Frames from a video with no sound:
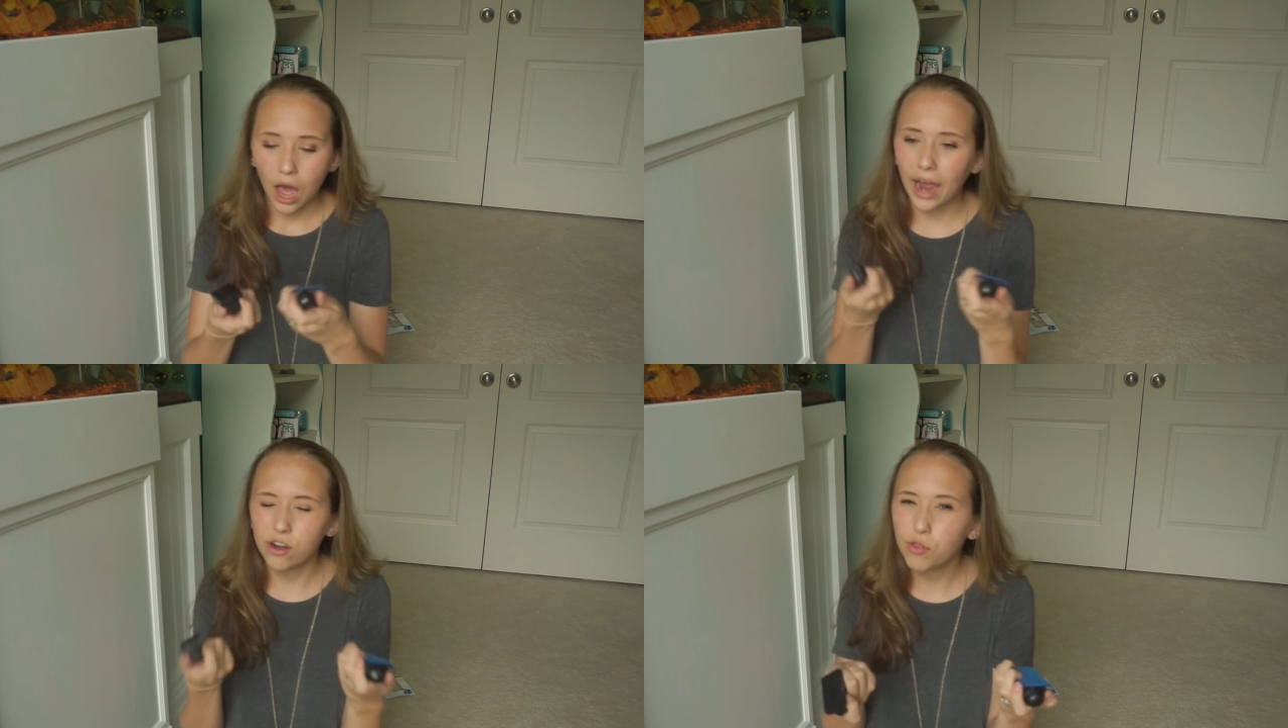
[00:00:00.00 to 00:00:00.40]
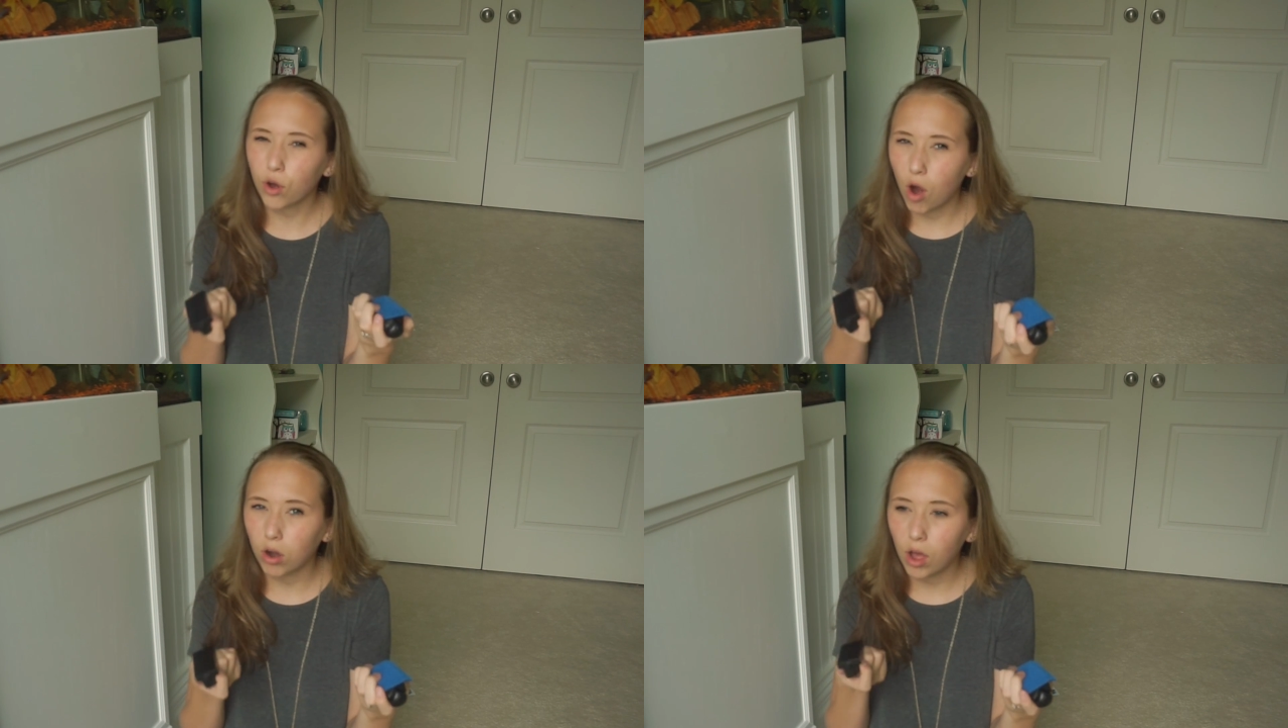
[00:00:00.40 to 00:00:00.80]
I know
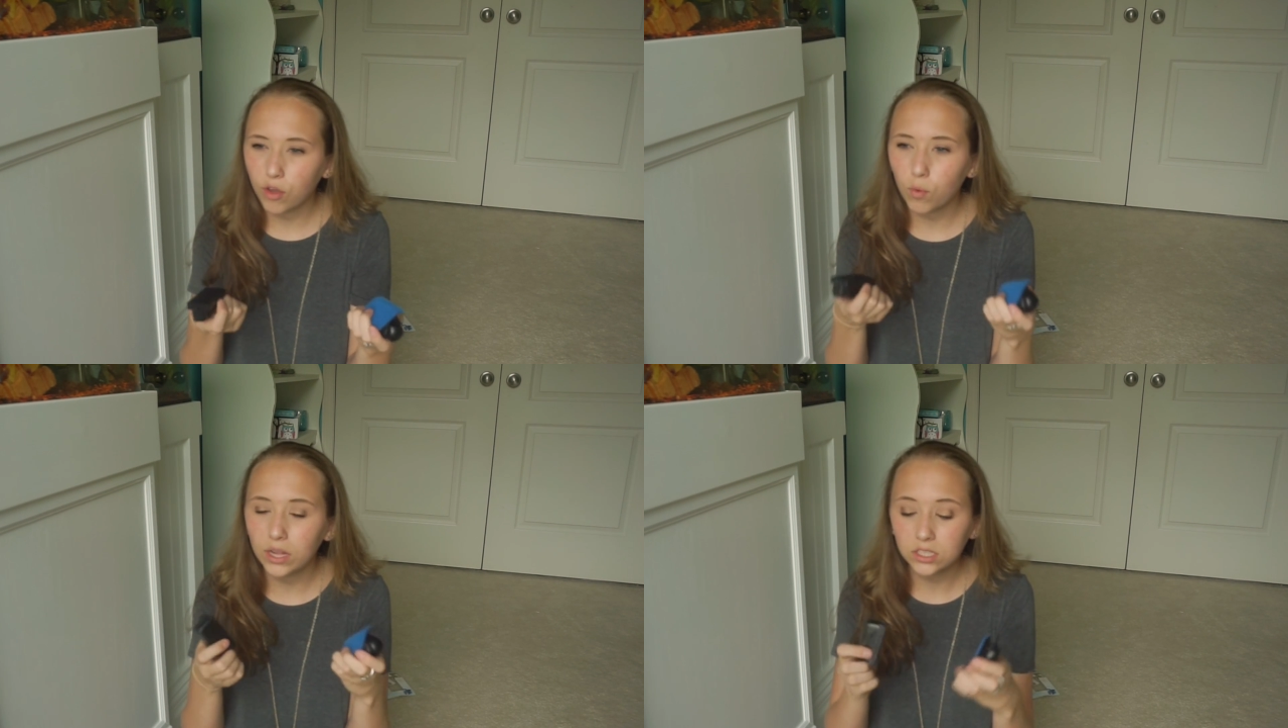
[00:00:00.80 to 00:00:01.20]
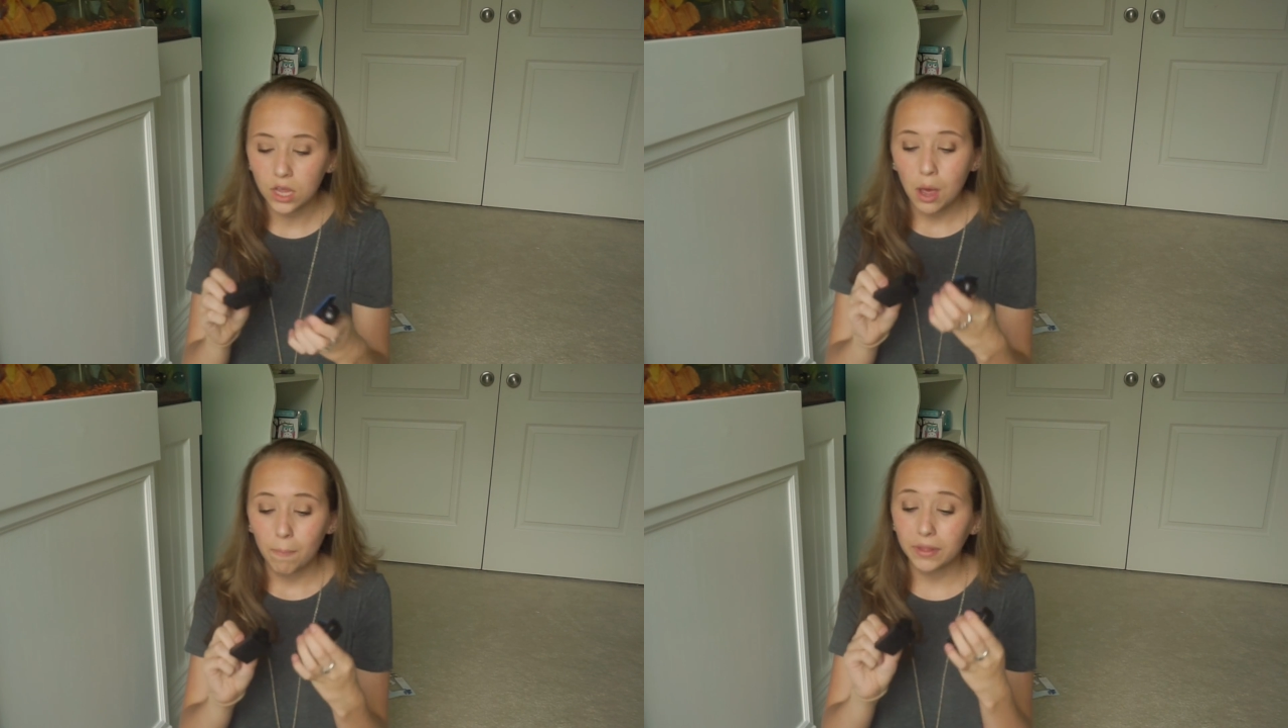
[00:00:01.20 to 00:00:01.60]
there are other
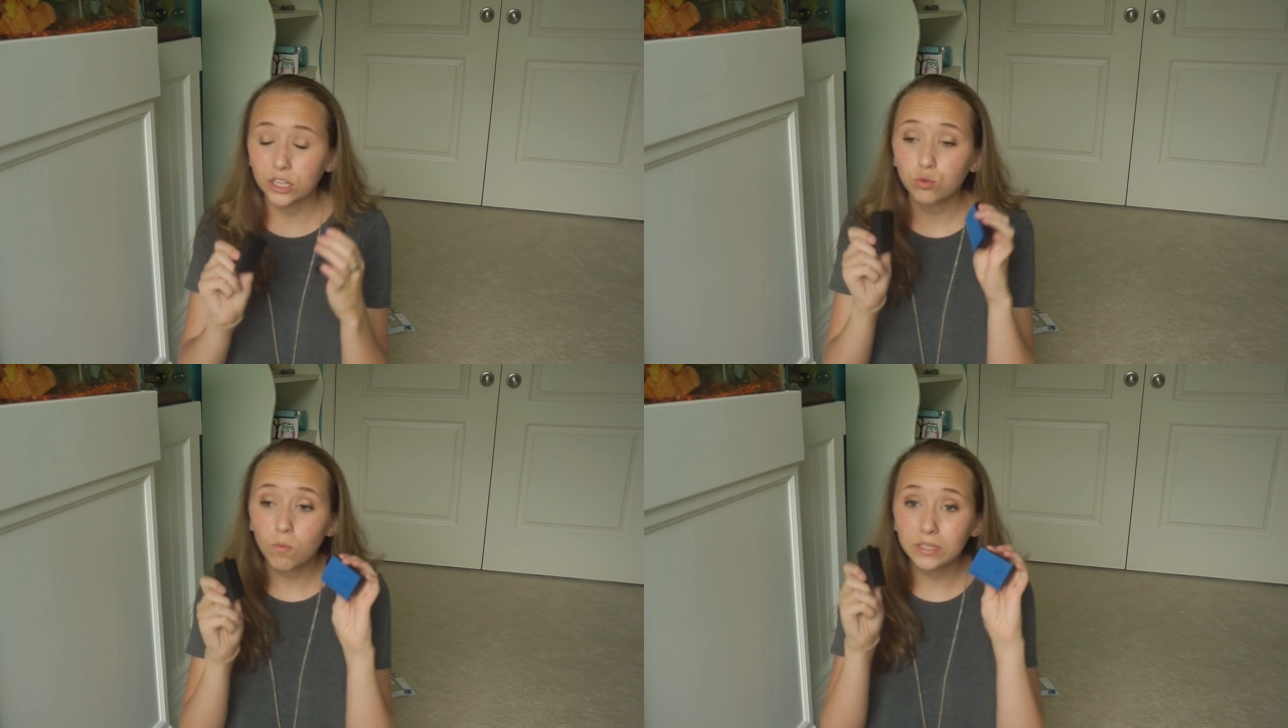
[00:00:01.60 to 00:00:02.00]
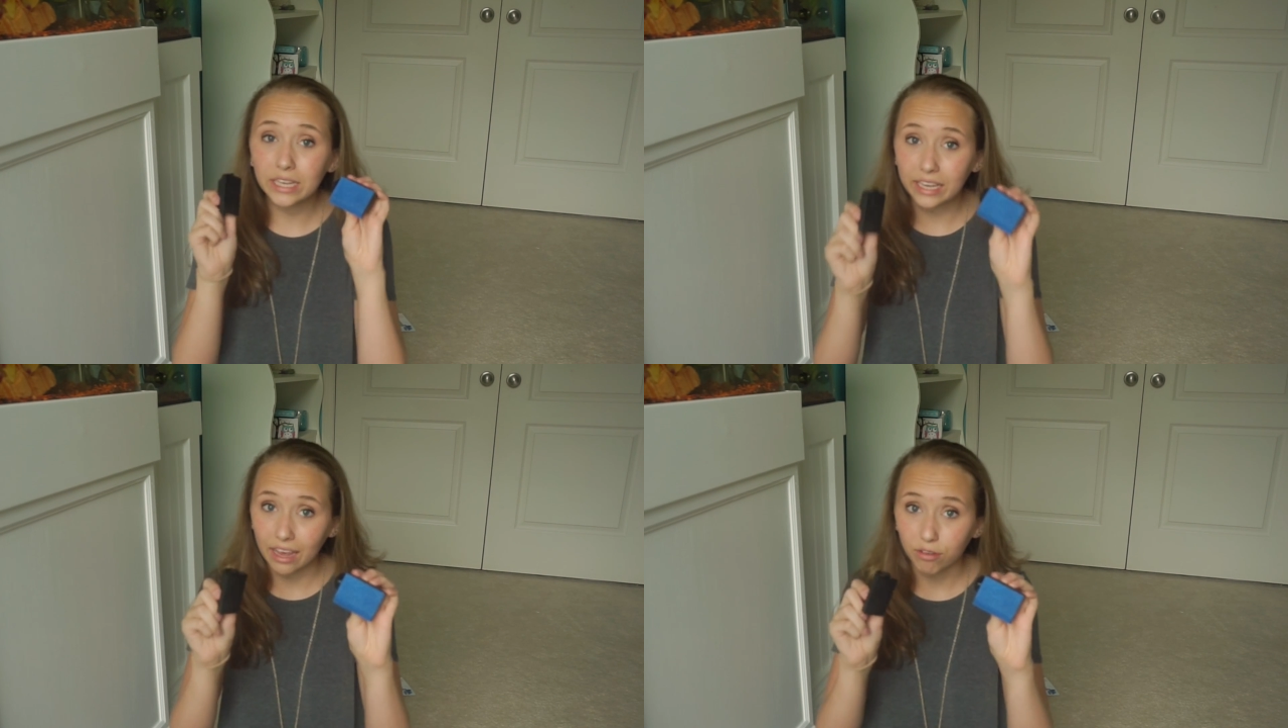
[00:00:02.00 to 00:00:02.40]
ones, but this one was
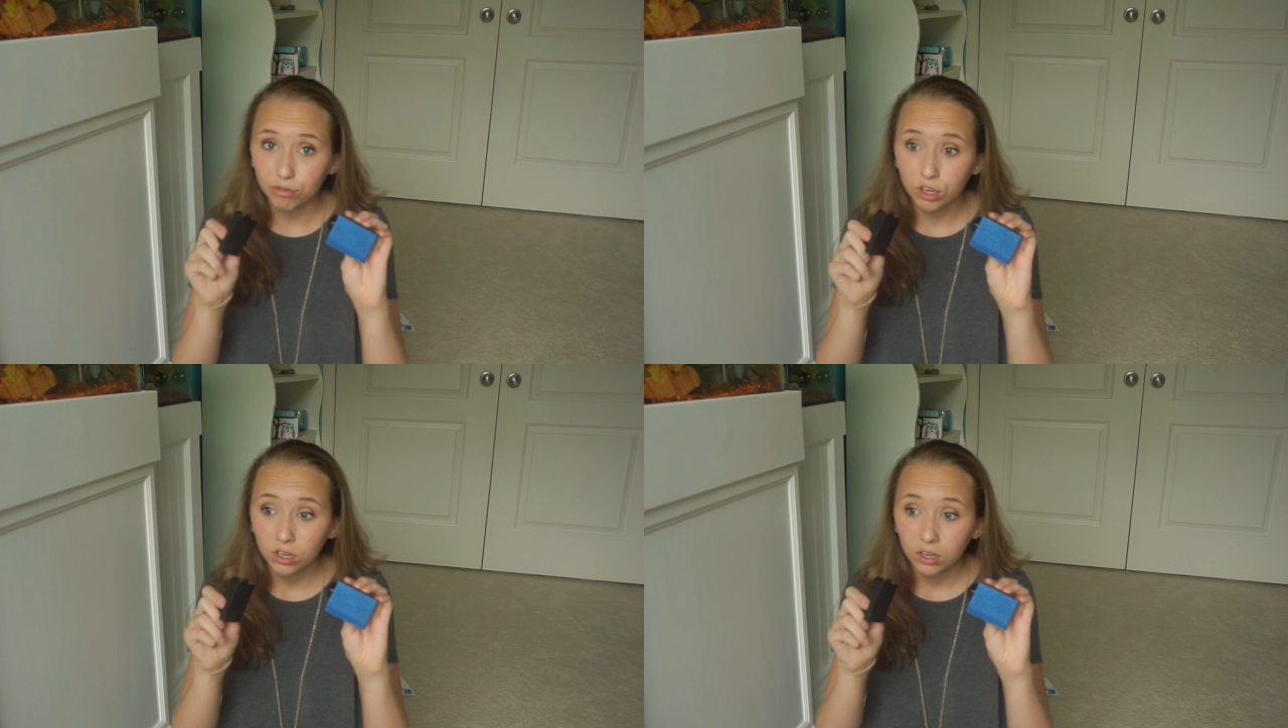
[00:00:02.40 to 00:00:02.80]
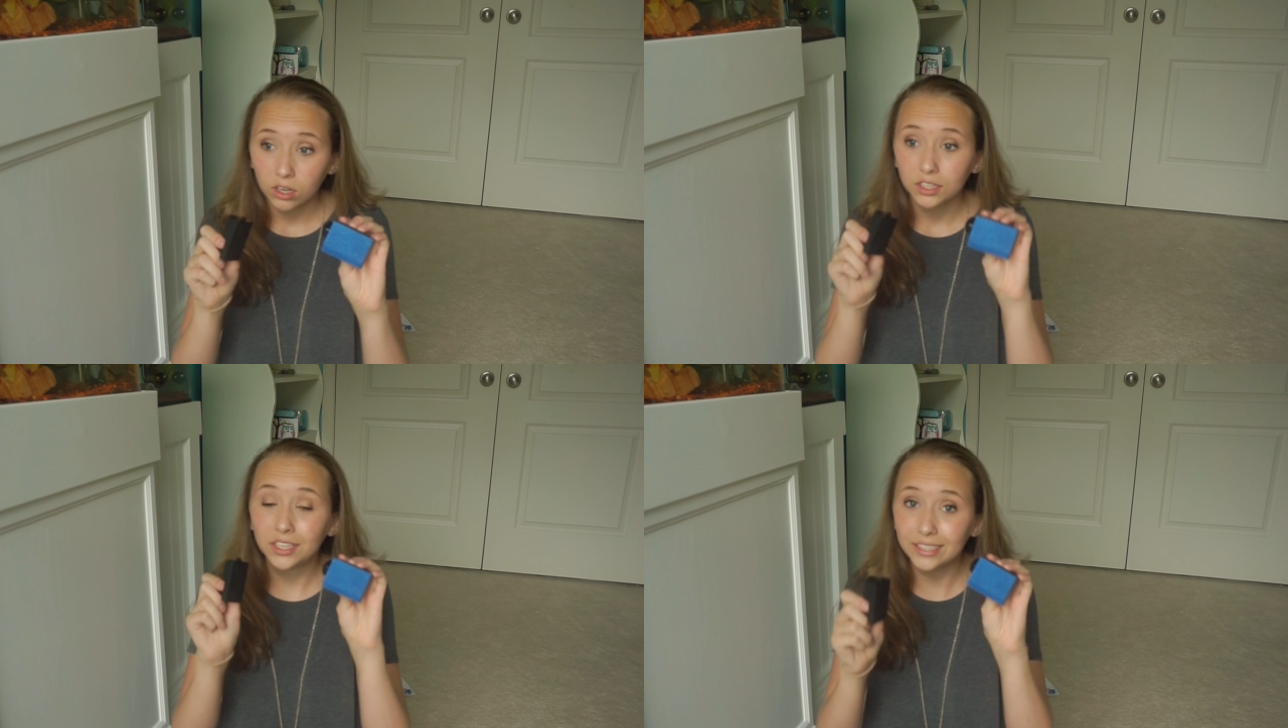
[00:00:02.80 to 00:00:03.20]
a gift
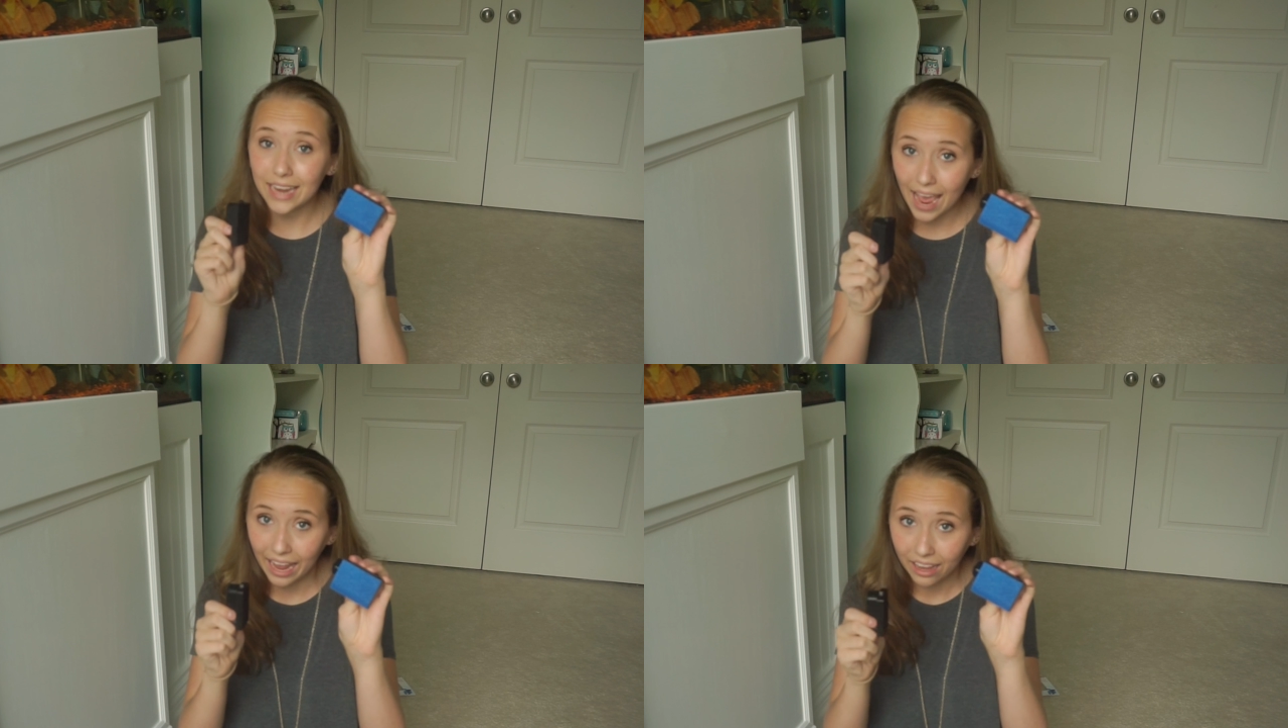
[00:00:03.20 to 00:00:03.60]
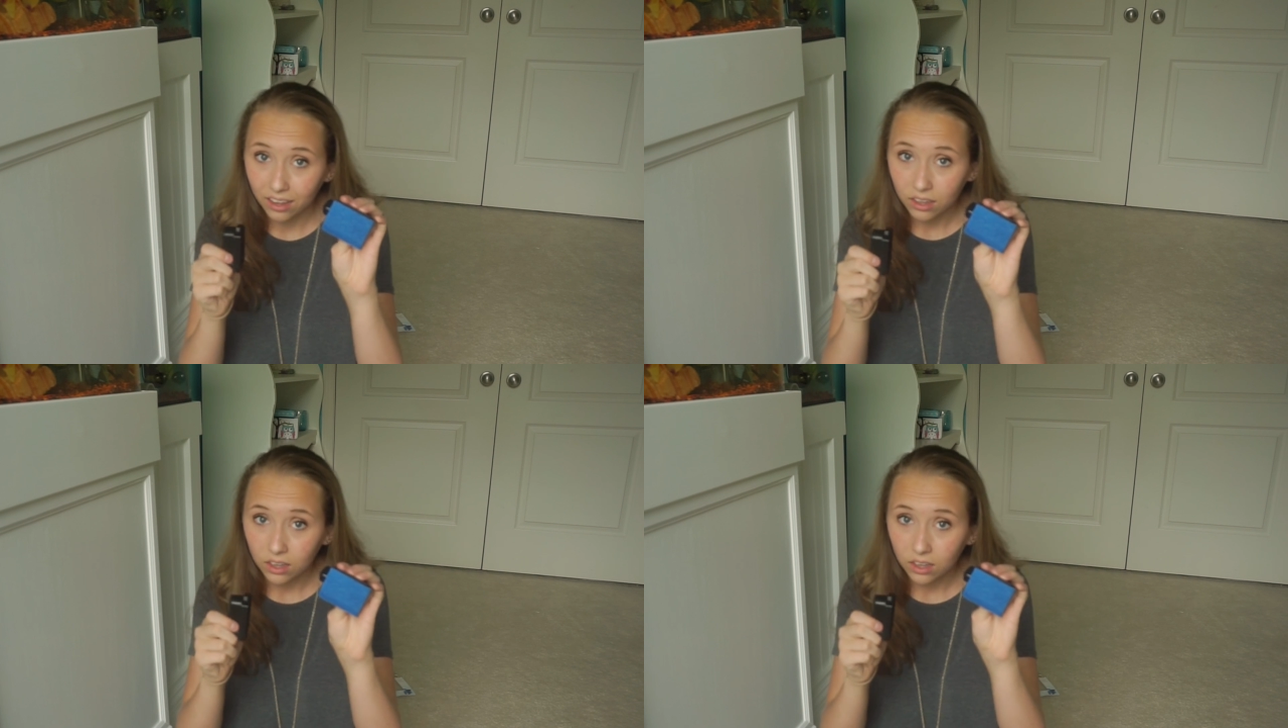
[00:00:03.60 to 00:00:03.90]
today